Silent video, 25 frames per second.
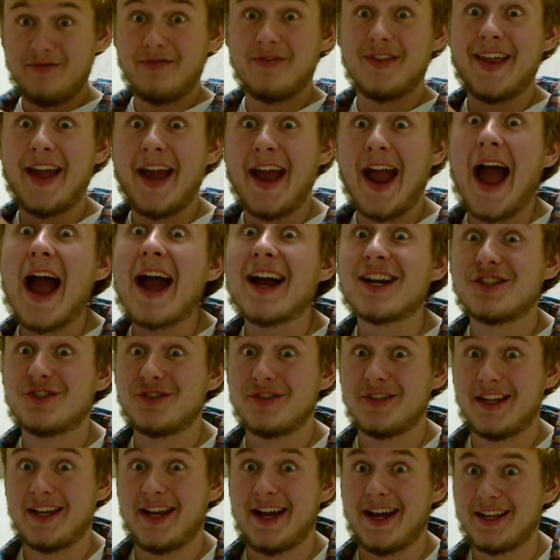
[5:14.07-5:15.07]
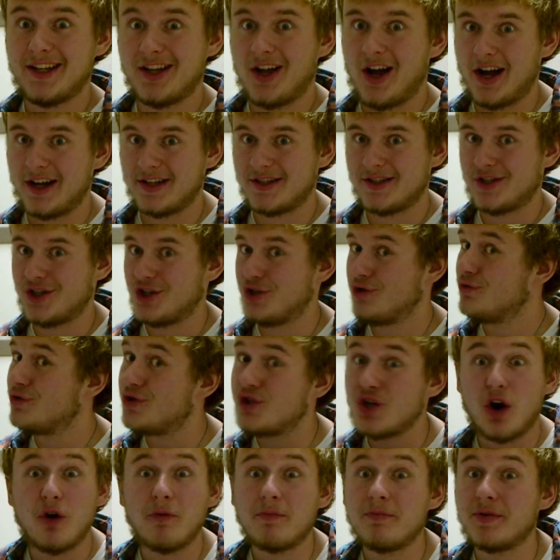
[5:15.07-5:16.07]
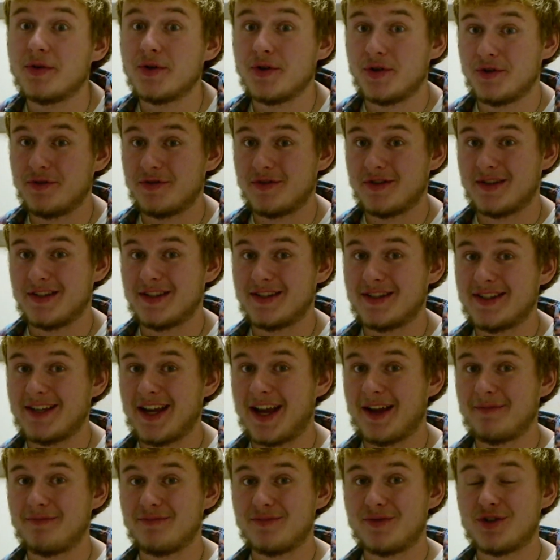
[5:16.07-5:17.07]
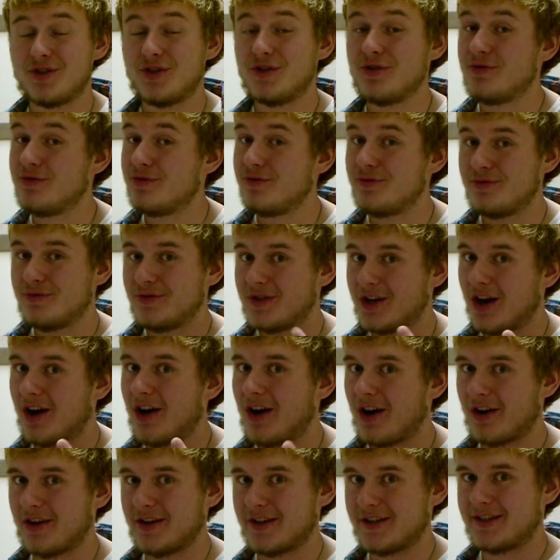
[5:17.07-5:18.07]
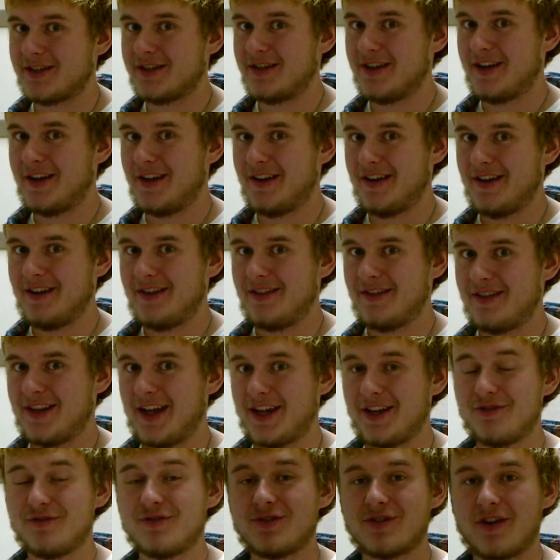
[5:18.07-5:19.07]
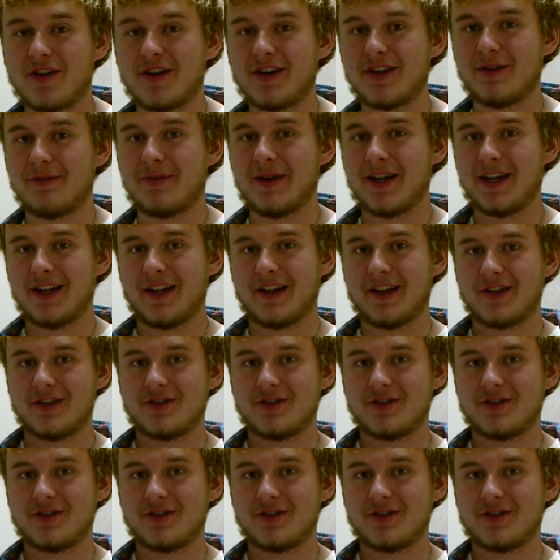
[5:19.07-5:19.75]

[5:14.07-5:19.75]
they actually get lost. You don't produce the same 2 cards that you start at the beginning of the